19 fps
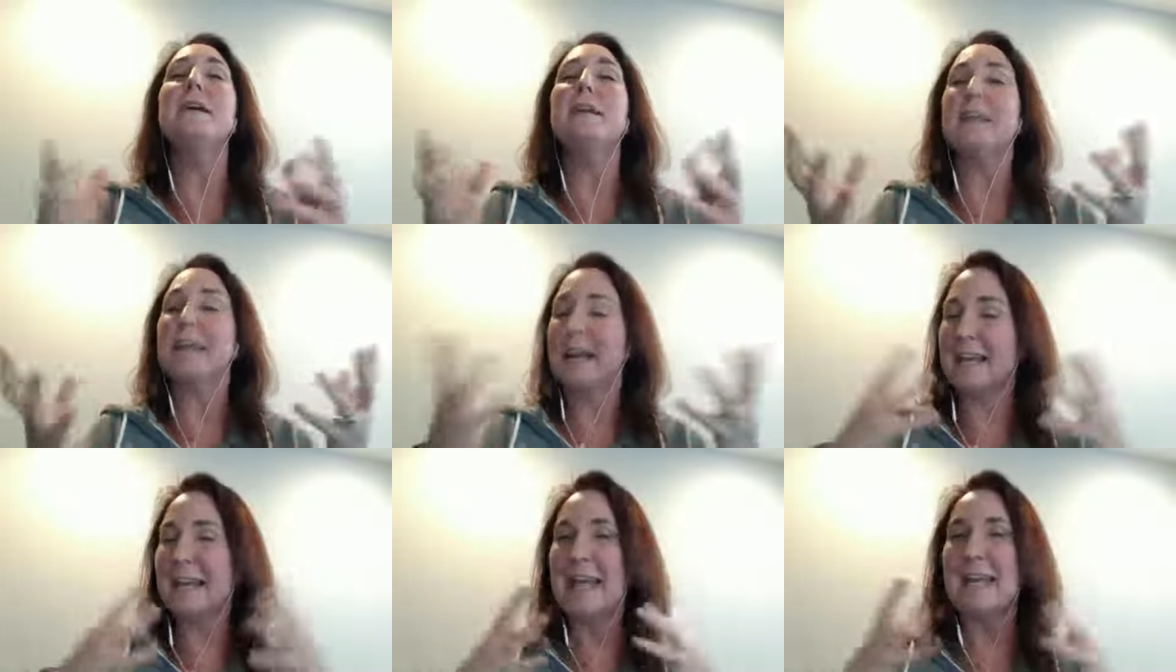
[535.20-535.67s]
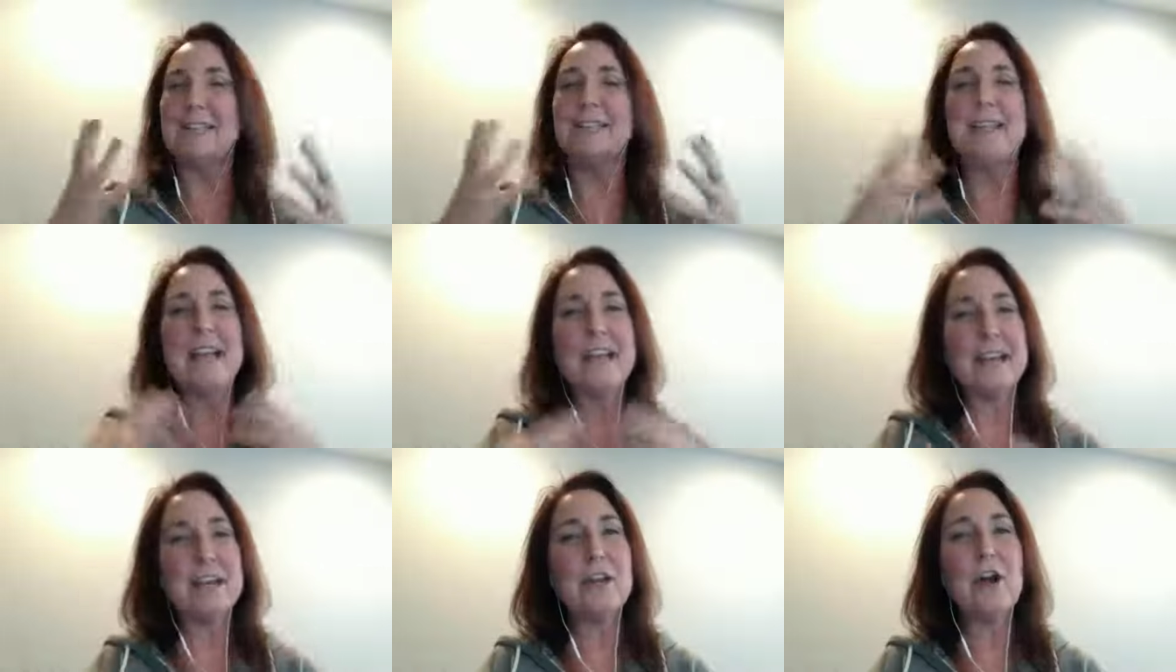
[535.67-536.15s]
again,
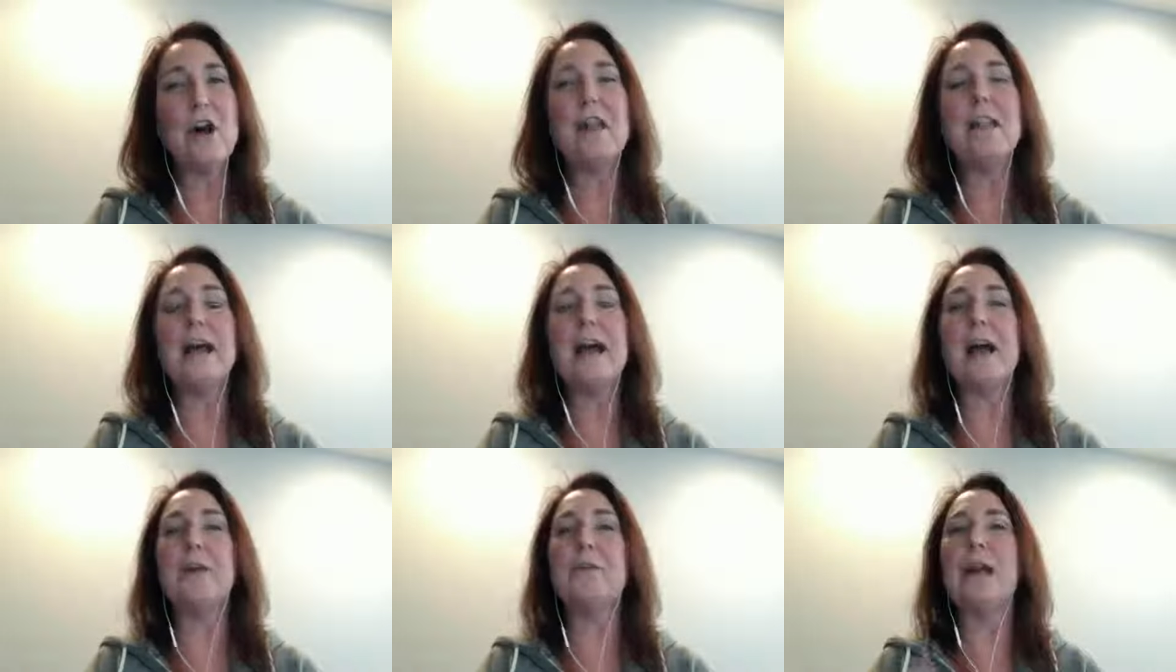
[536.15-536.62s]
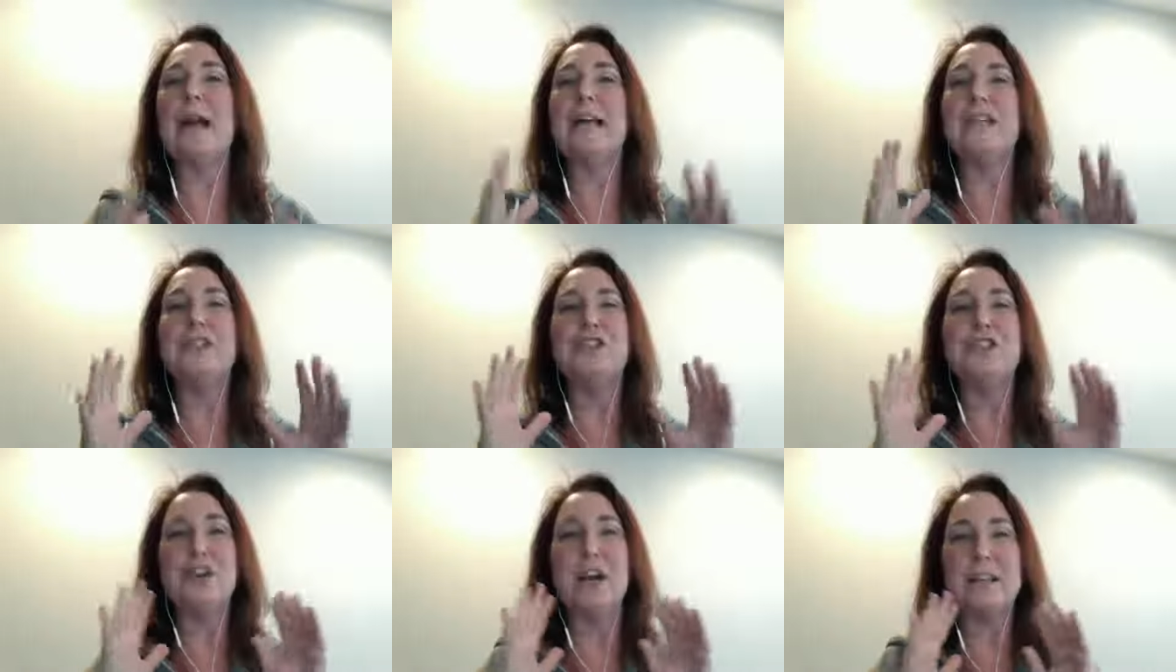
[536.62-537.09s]
take it all out
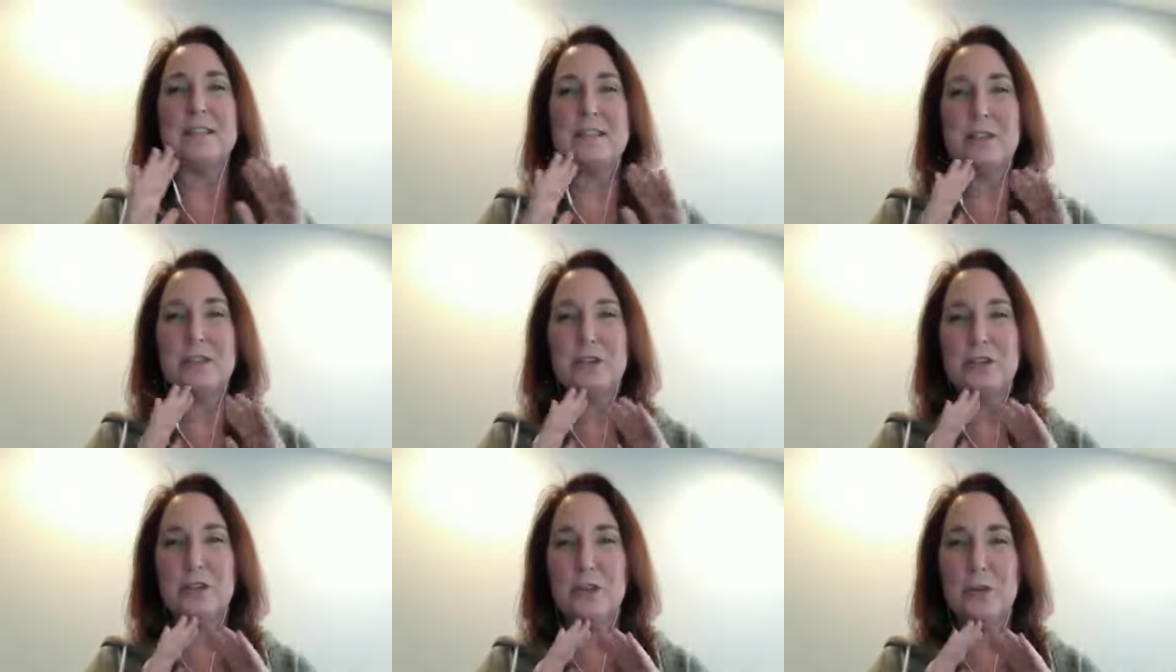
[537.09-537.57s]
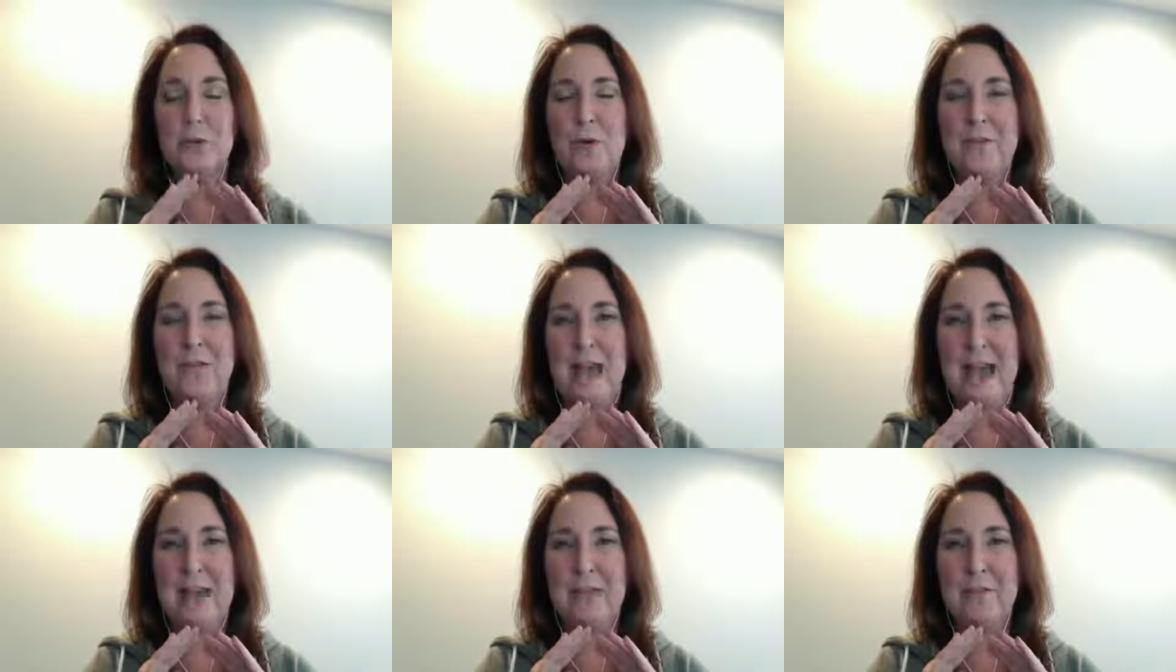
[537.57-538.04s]
and just do
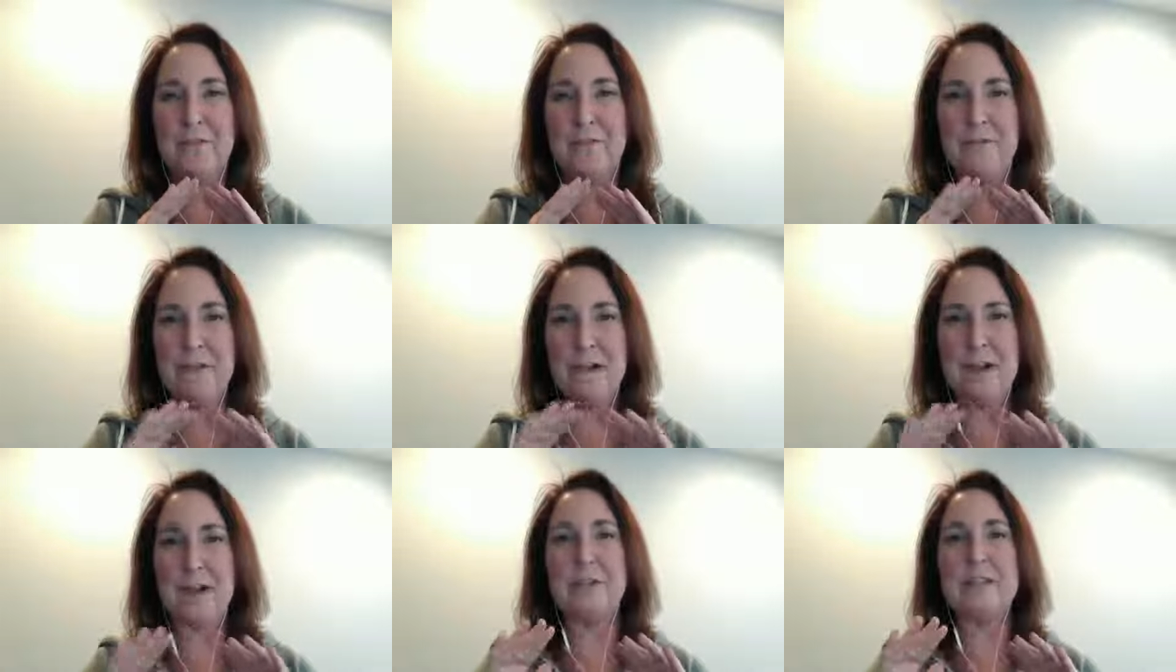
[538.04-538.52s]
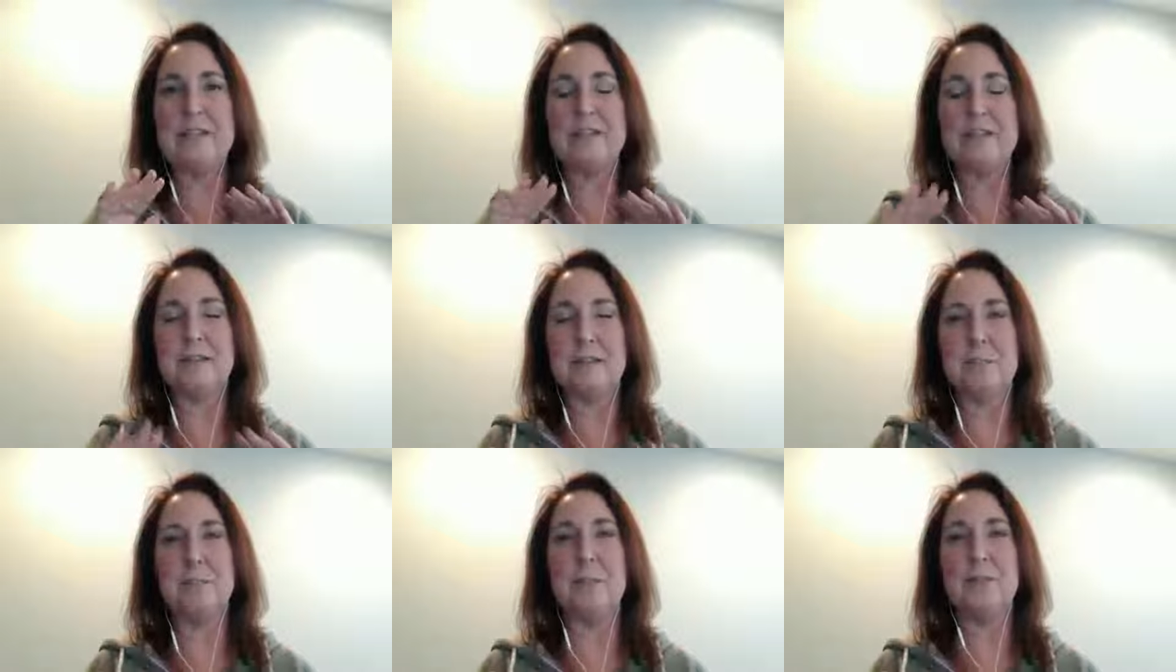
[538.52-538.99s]
that very
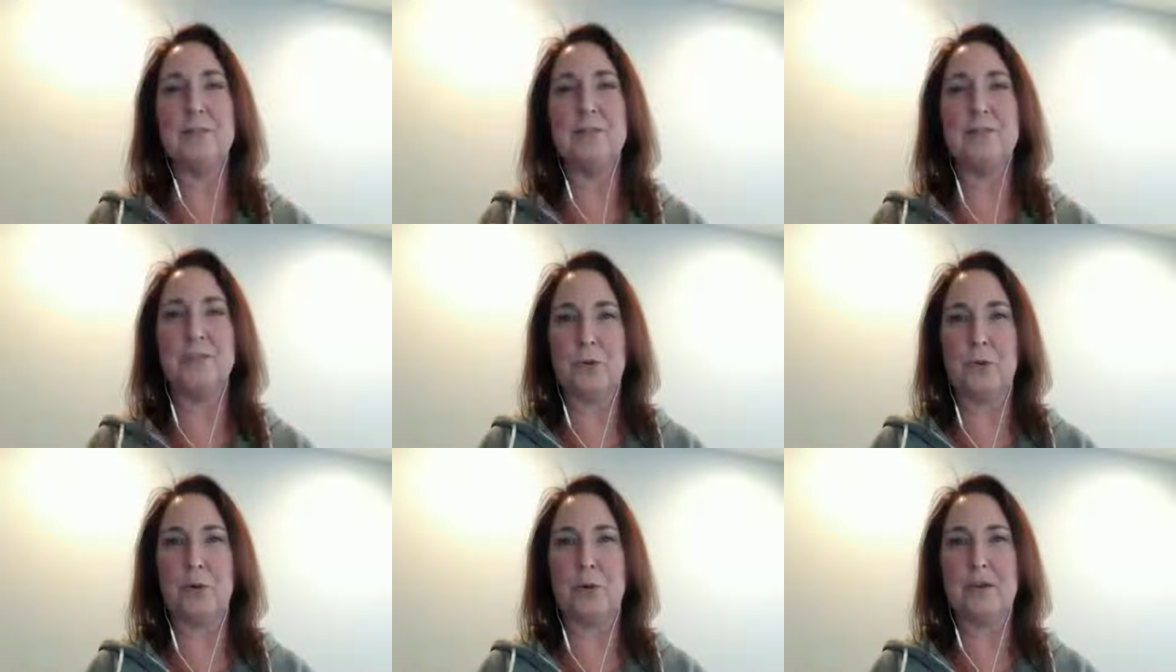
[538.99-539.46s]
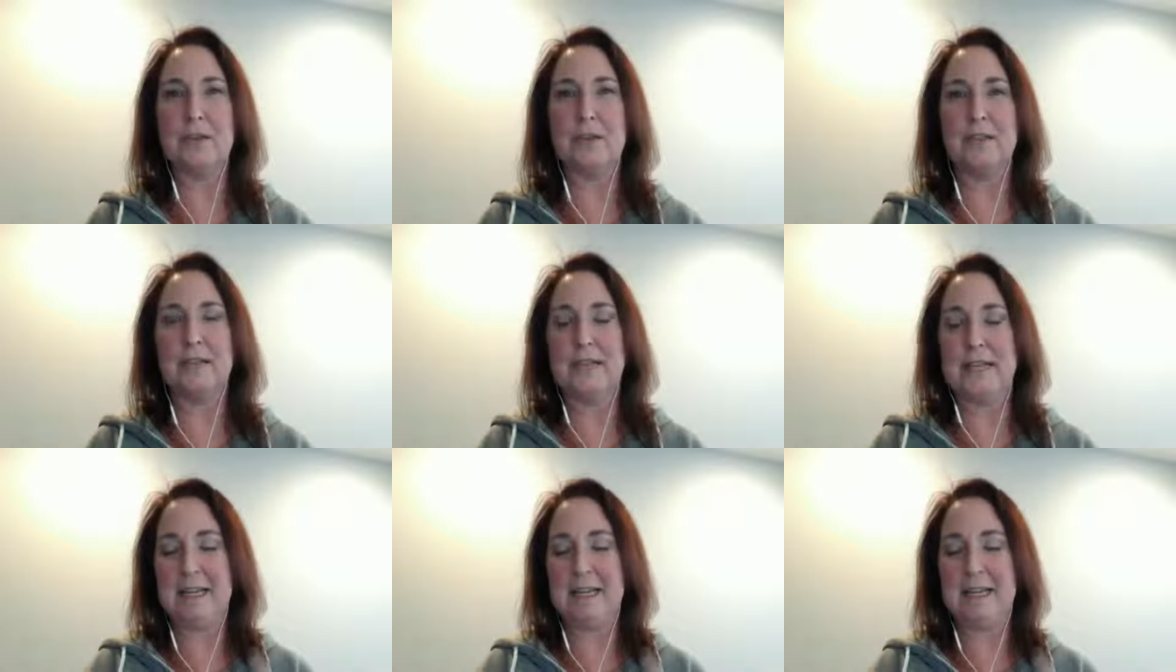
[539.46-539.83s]
simple sort.